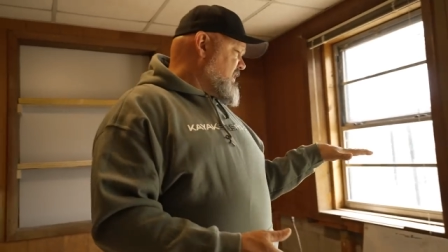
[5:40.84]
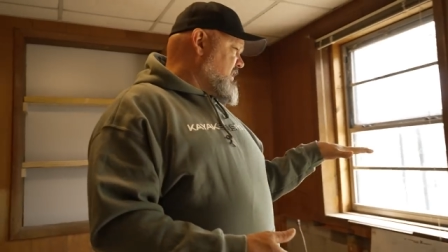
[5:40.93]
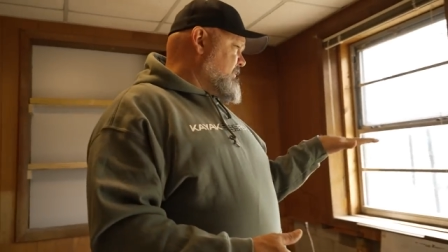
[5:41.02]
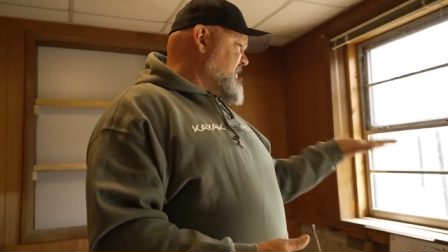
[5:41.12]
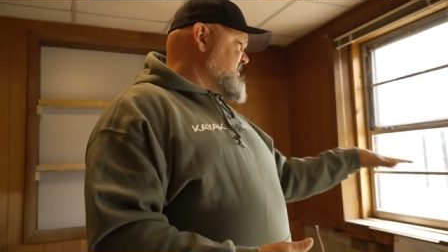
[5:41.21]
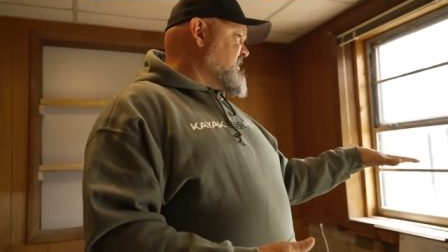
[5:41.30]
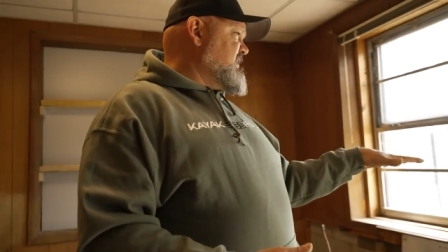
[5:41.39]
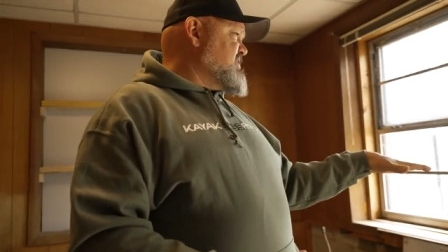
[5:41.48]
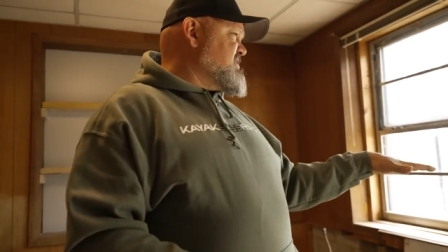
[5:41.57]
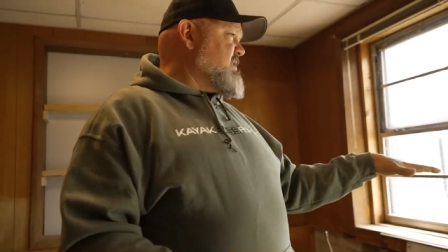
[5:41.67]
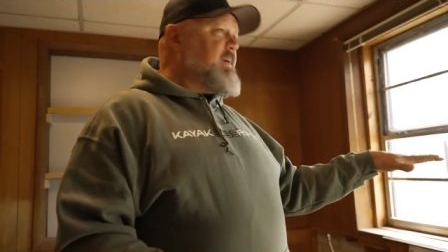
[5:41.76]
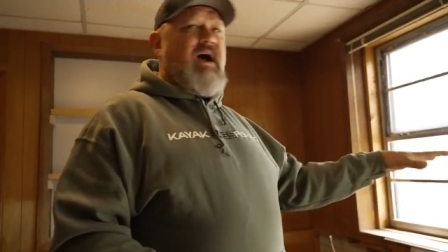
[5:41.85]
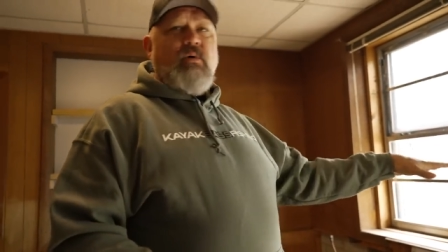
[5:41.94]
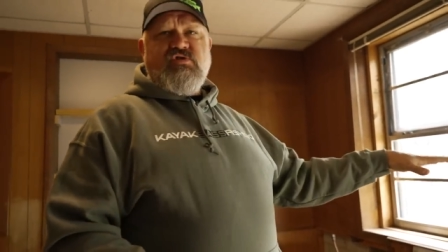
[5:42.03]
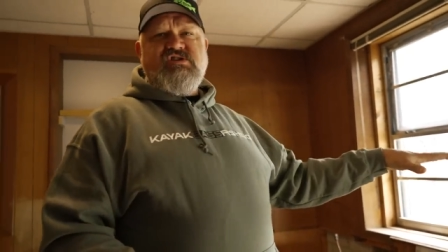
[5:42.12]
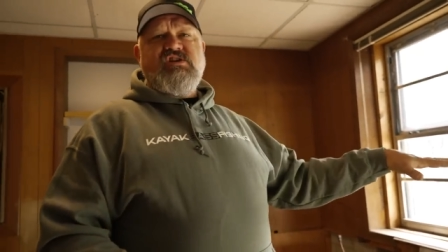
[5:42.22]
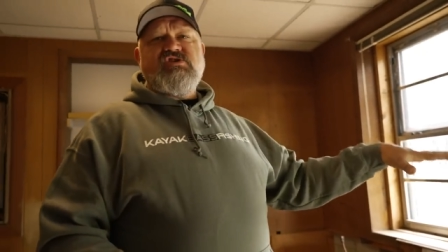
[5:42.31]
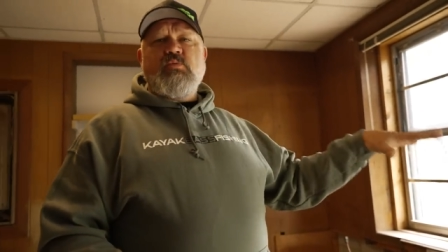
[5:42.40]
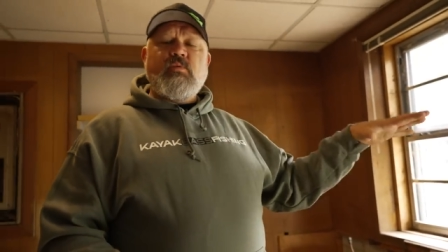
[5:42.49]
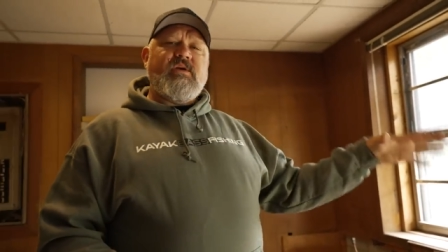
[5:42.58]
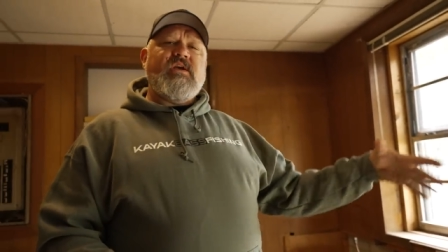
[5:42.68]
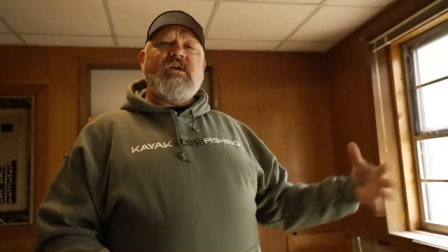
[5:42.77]
Uh, basically just a power station
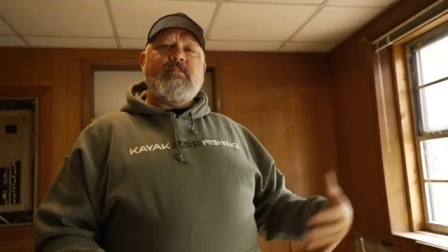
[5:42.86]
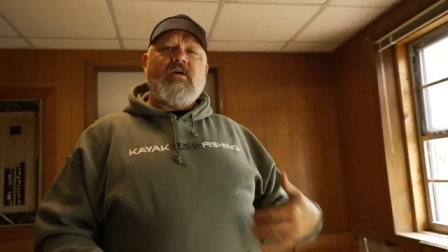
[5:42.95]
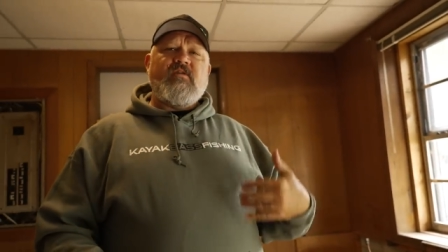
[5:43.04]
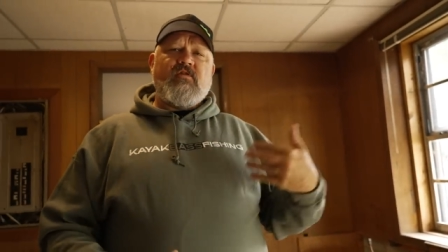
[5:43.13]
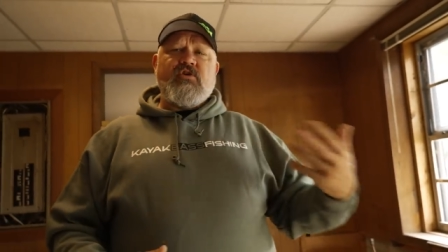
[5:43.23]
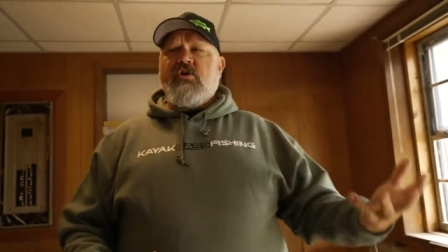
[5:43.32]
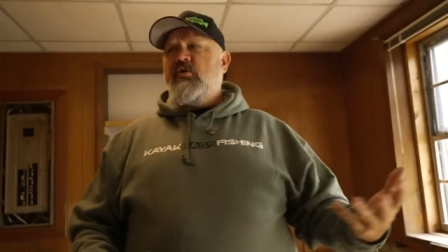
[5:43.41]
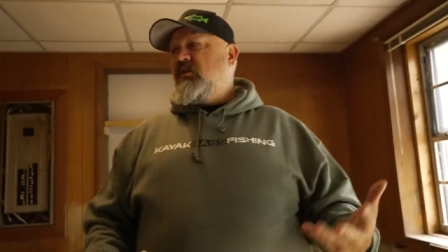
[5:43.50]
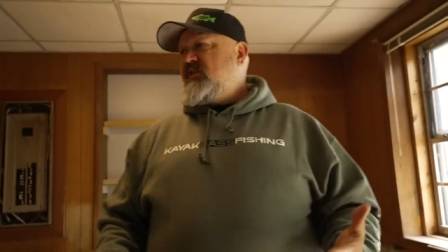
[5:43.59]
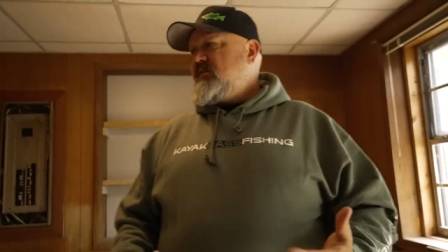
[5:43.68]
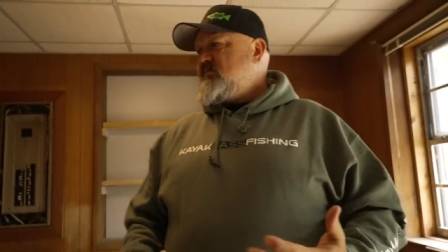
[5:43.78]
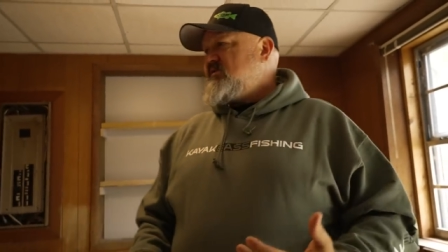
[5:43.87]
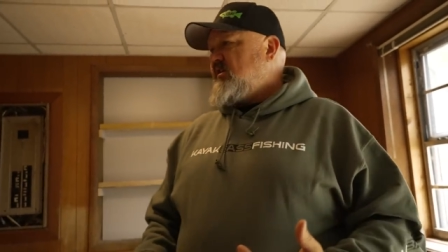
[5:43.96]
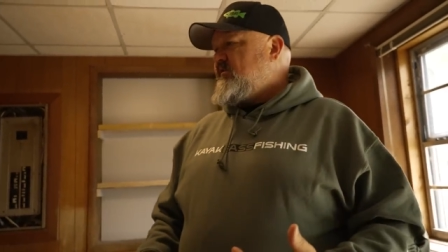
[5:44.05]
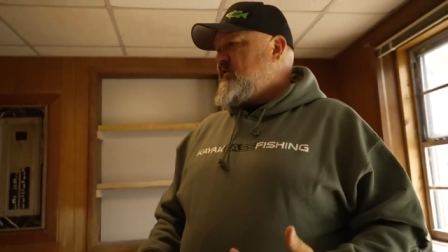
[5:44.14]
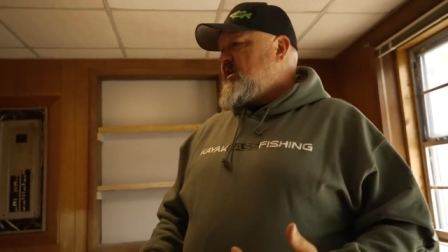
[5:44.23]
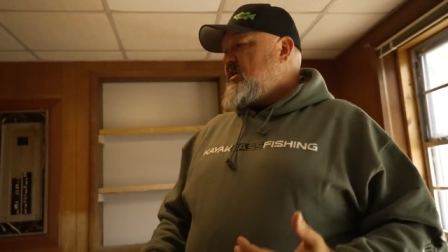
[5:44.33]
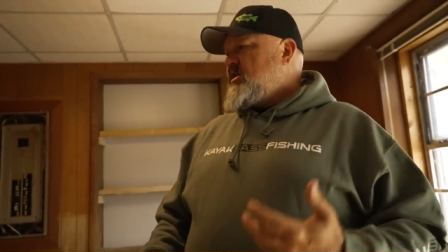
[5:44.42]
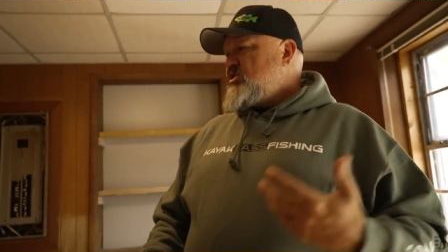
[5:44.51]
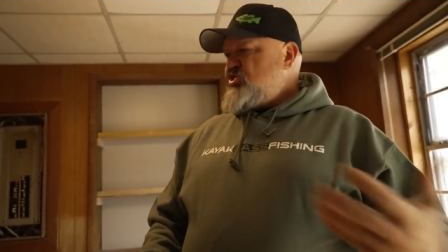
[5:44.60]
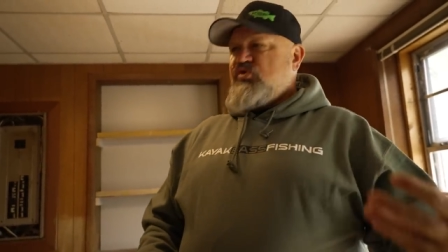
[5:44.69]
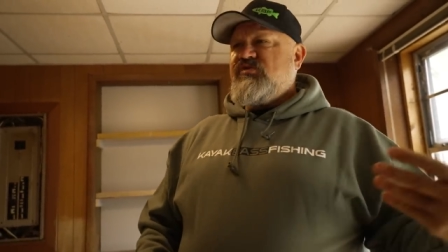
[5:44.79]
where we can keep all of our Dakota Lithium stuff
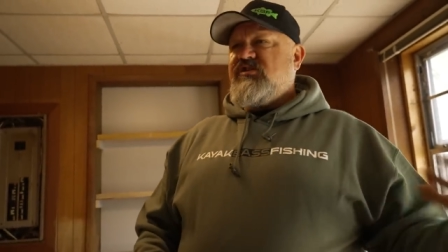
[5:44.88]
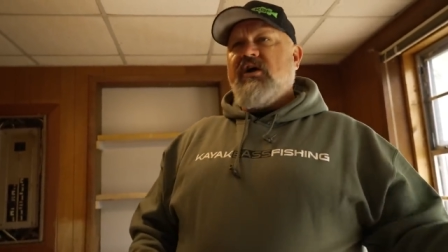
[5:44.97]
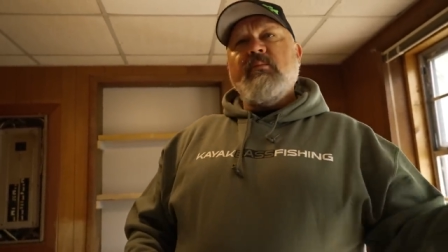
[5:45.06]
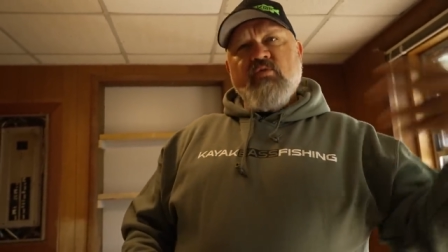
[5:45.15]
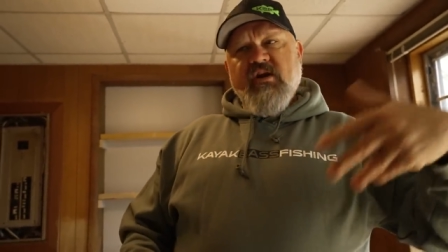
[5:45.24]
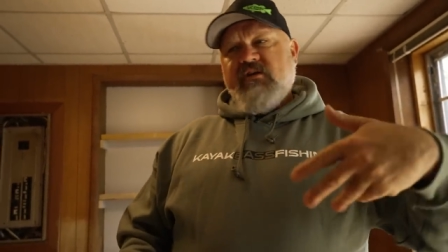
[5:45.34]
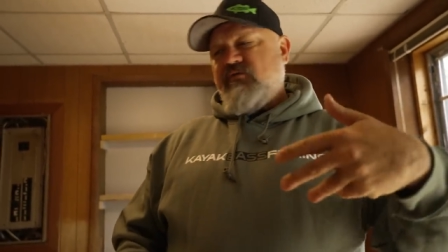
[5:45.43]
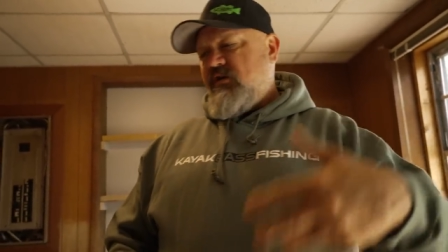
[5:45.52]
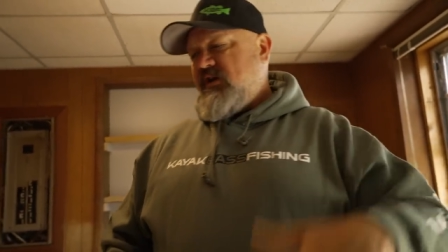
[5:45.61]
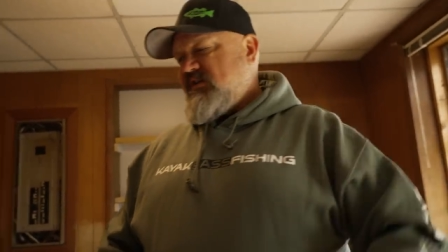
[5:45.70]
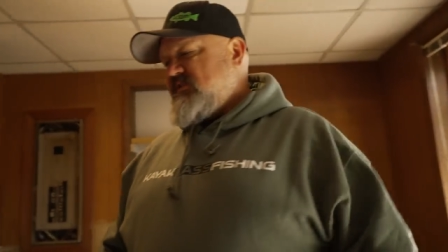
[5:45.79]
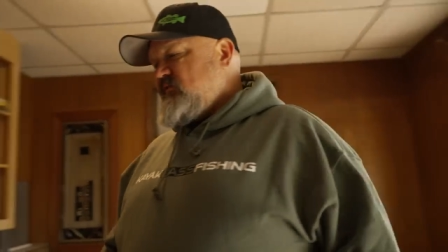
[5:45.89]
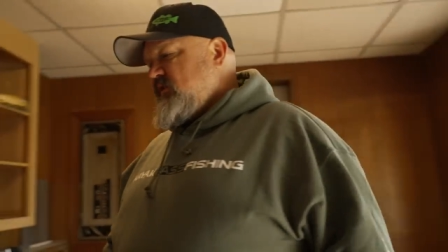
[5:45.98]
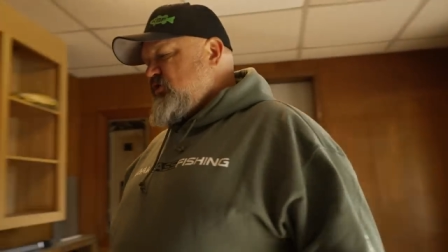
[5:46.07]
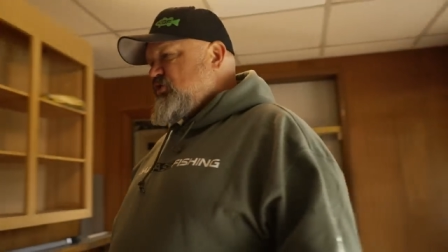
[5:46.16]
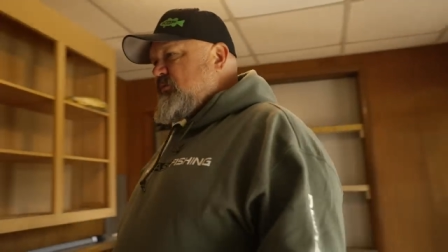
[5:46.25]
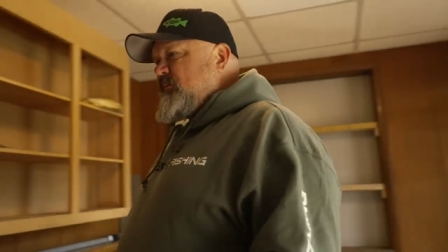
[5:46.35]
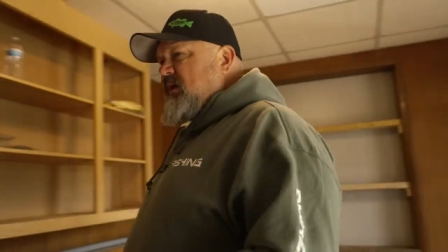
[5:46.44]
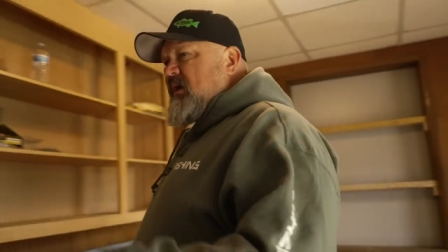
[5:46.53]
juiced up and ready for our next adventure.